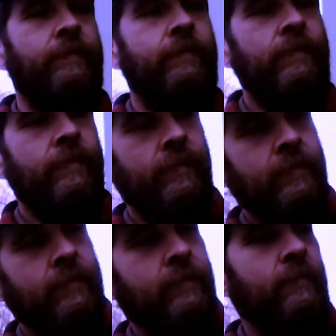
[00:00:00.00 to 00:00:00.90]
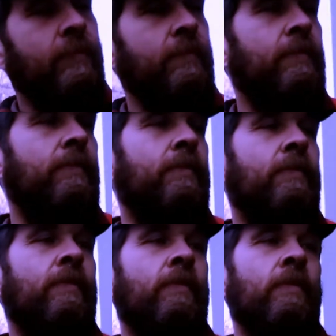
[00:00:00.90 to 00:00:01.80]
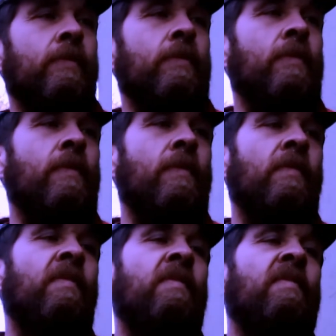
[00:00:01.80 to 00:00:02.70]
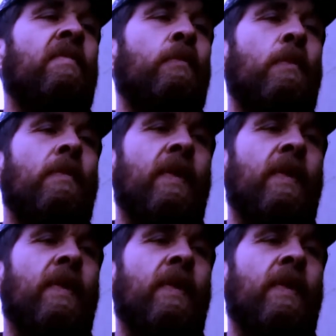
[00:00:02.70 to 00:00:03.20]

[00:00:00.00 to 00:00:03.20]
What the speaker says: You want to subscribe, you subscribe. If you want to, that's up to you.